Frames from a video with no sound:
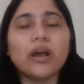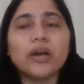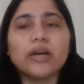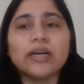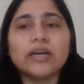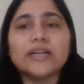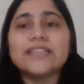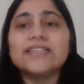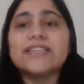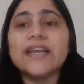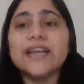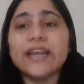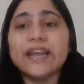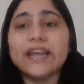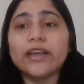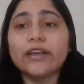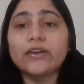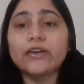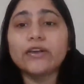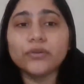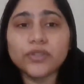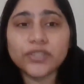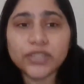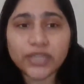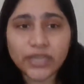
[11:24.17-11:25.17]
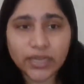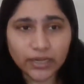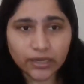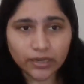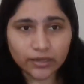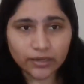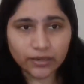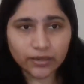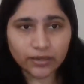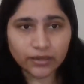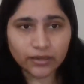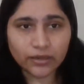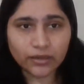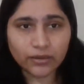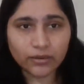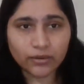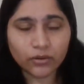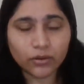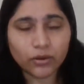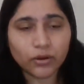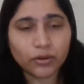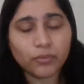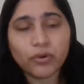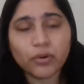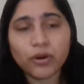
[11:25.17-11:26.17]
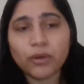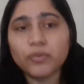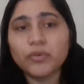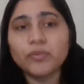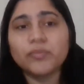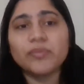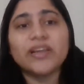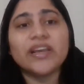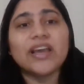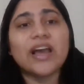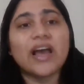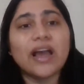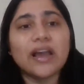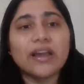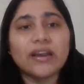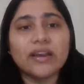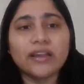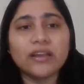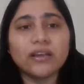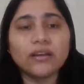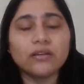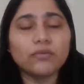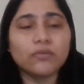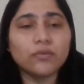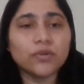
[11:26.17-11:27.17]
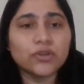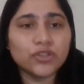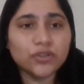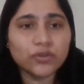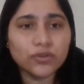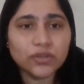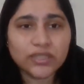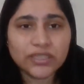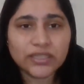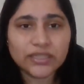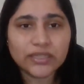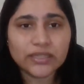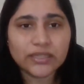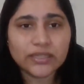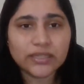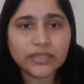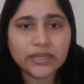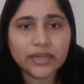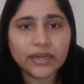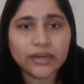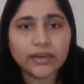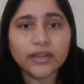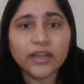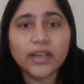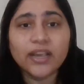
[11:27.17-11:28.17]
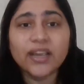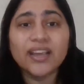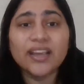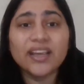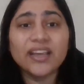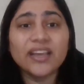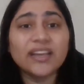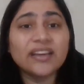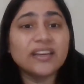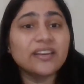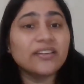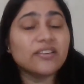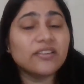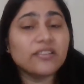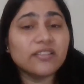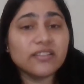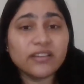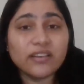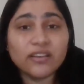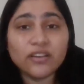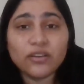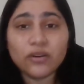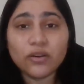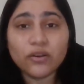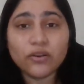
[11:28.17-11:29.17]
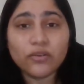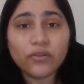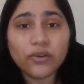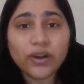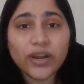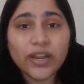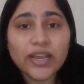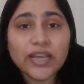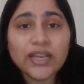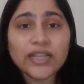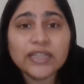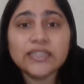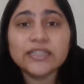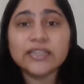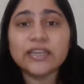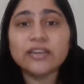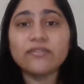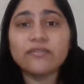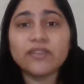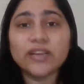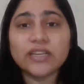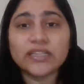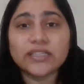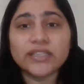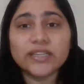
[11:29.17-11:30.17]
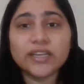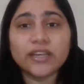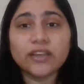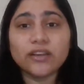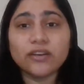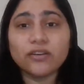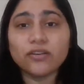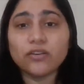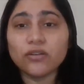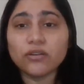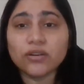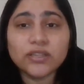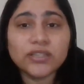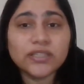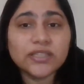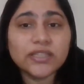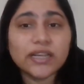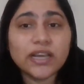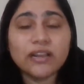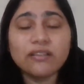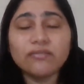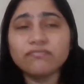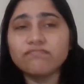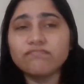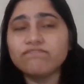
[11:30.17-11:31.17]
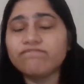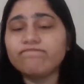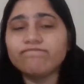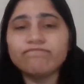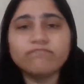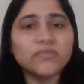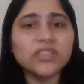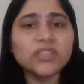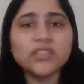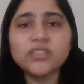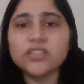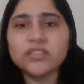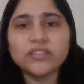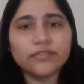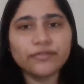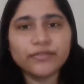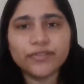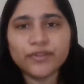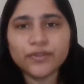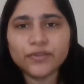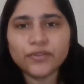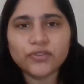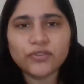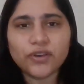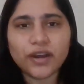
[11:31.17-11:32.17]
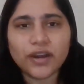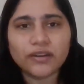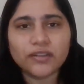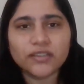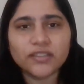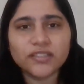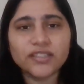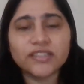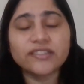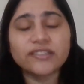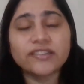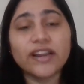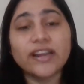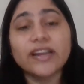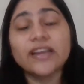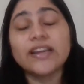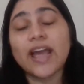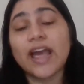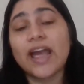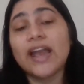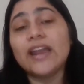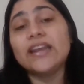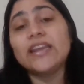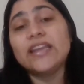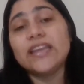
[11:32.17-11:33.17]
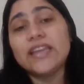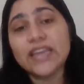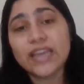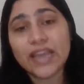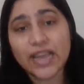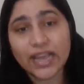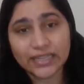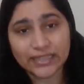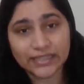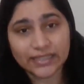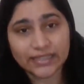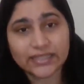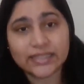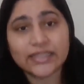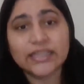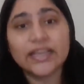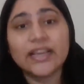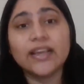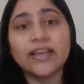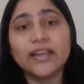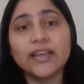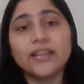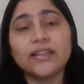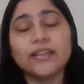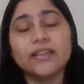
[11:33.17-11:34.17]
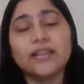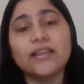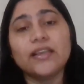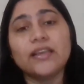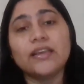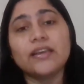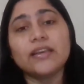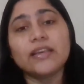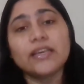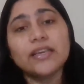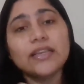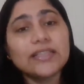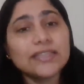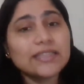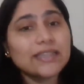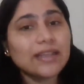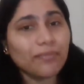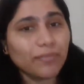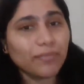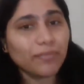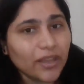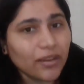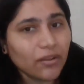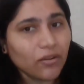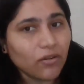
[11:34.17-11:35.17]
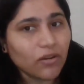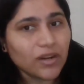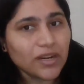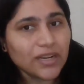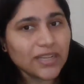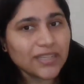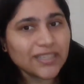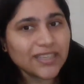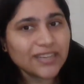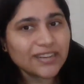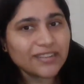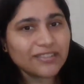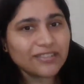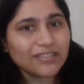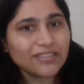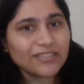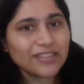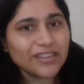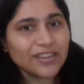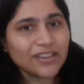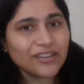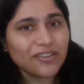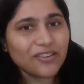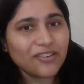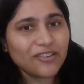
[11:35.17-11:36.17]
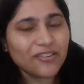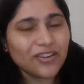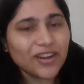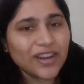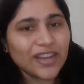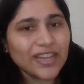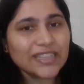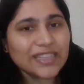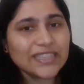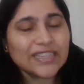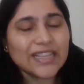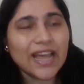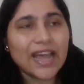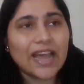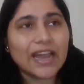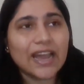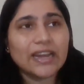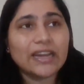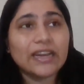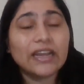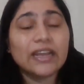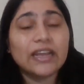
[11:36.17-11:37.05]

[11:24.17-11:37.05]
setting a routine or probably hiring a virtual assistant, increasing your rates, investing in yourself. Just a few strategies, right? And yes, there is something called as increasing your rates, and